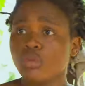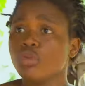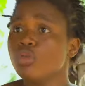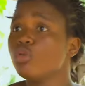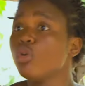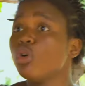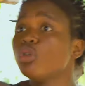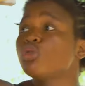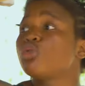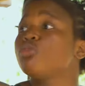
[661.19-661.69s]

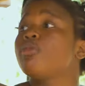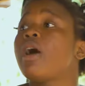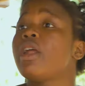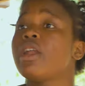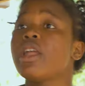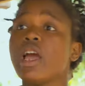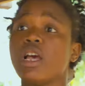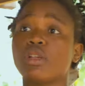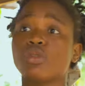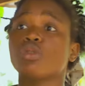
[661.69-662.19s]
you want to
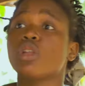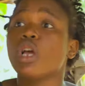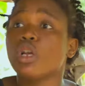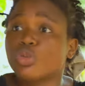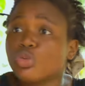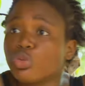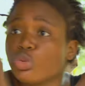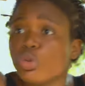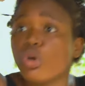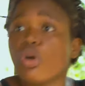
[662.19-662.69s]
marry her so that
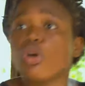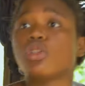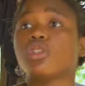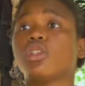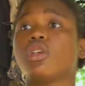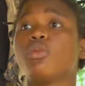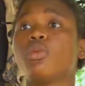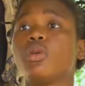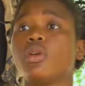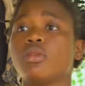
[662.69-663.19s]
she'll throw us
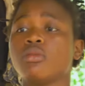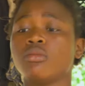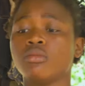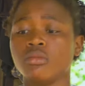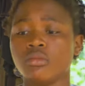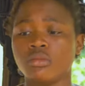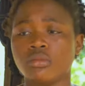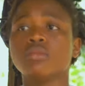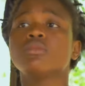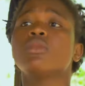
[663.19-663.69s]
away.
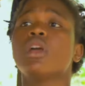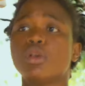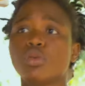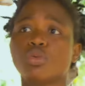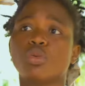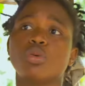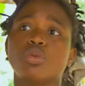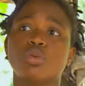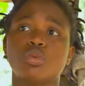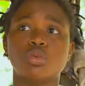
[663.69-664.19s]
That is
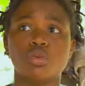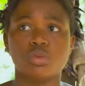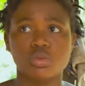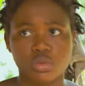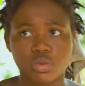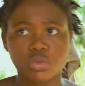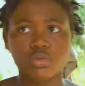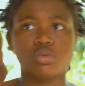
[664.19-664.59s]
what you want.